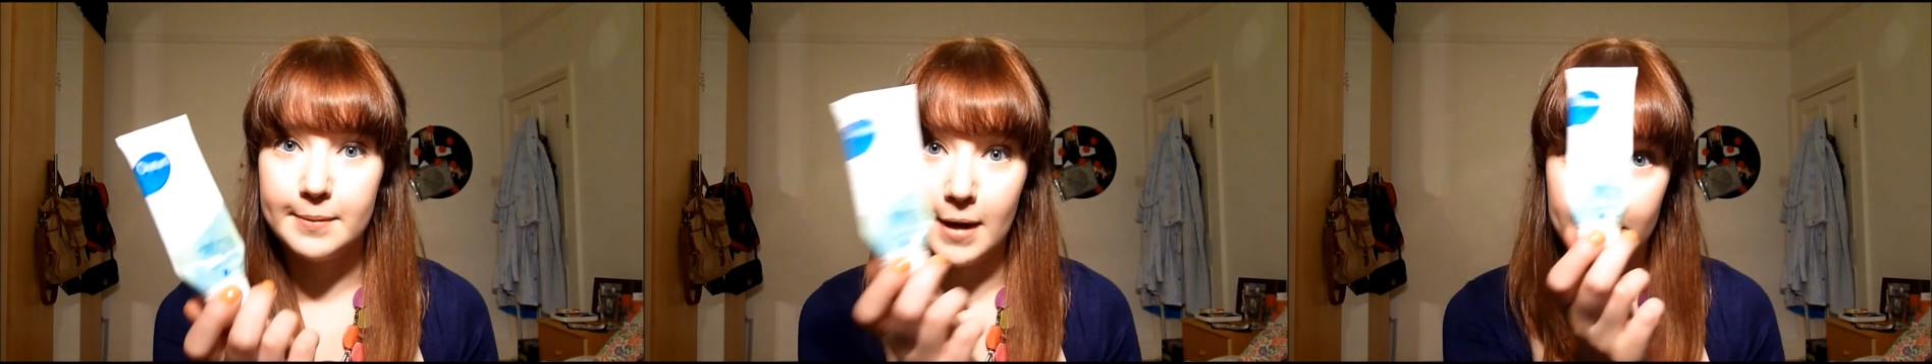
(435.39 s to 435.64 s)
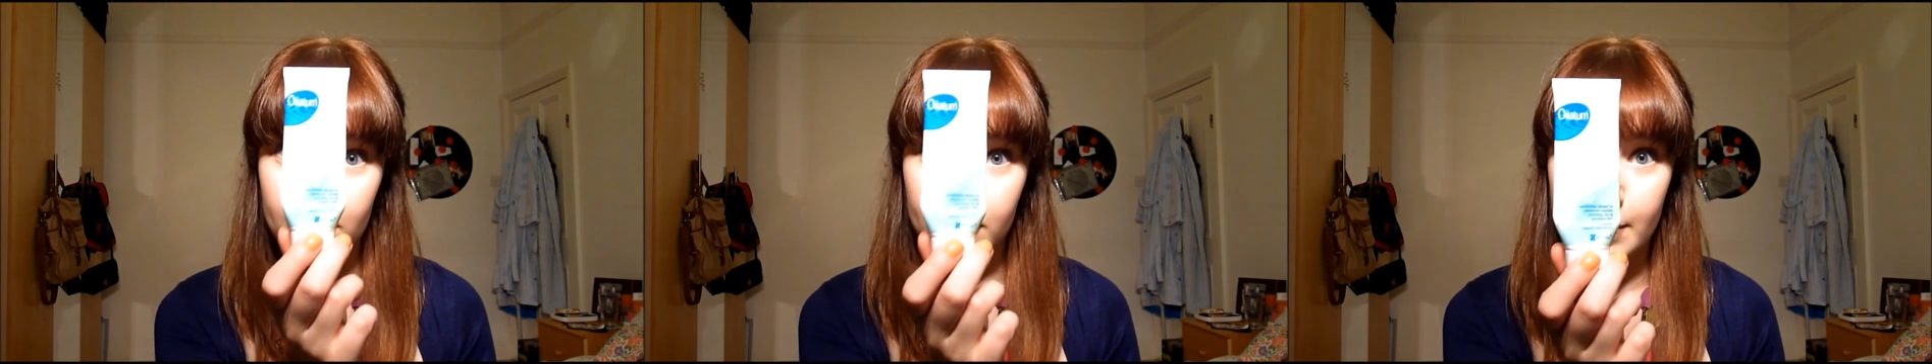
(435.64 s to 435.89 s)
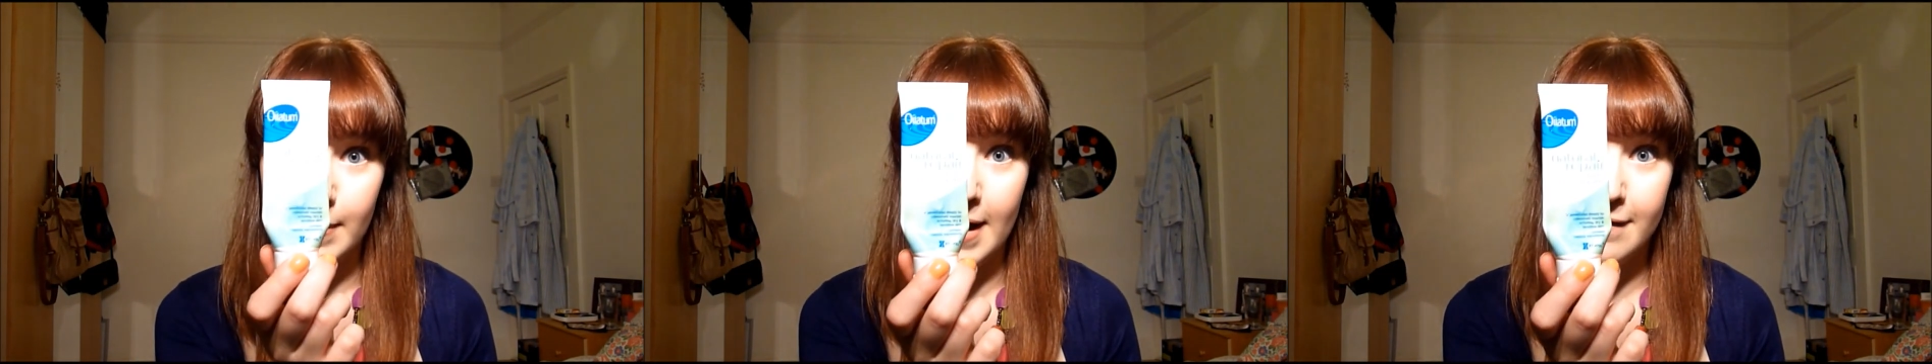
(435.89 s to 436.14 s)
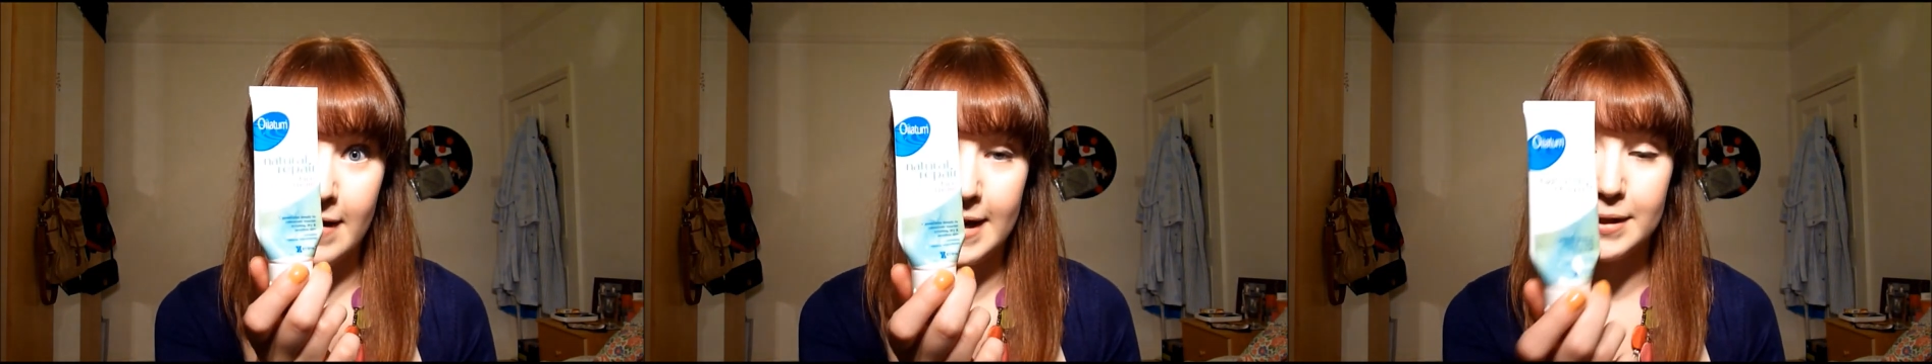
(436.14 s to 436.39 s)
Natural
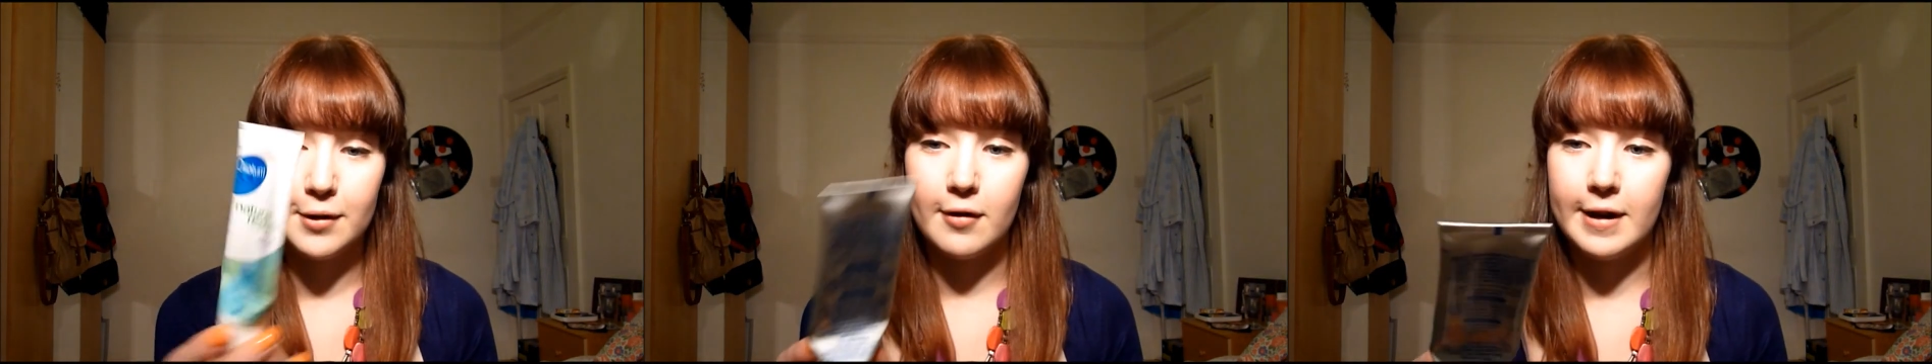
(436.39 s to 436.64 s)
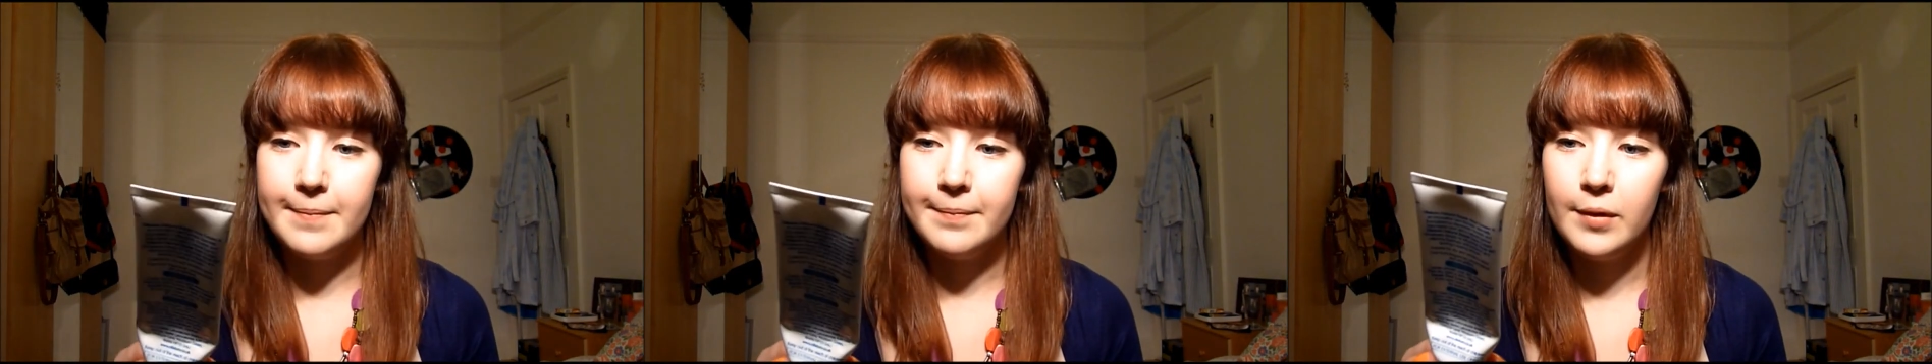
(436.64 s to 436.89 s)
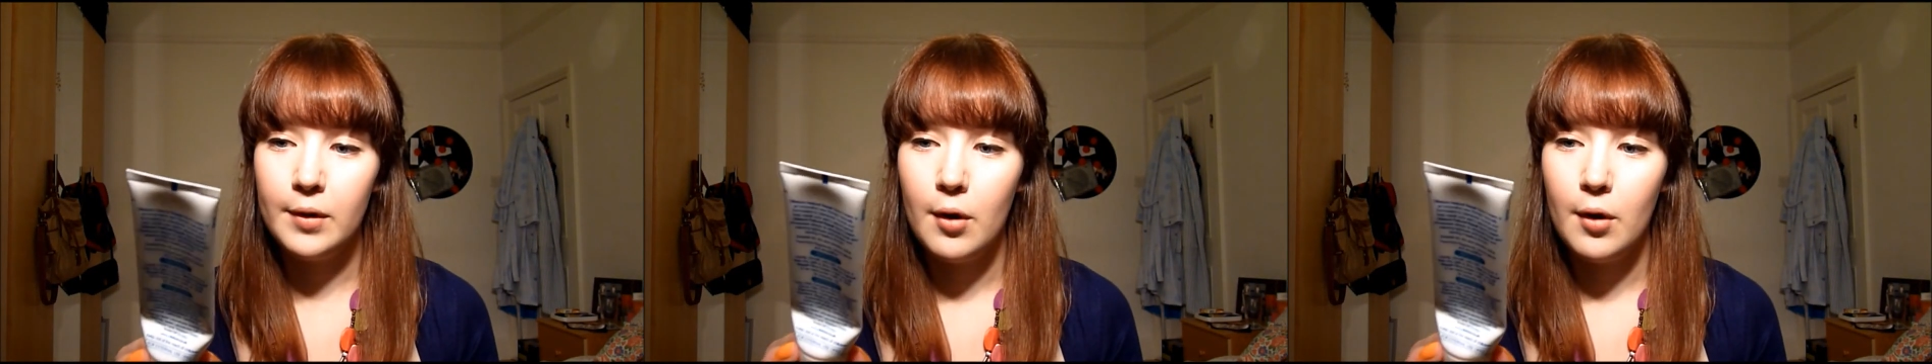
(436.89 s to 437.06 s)
Repair Face Cream,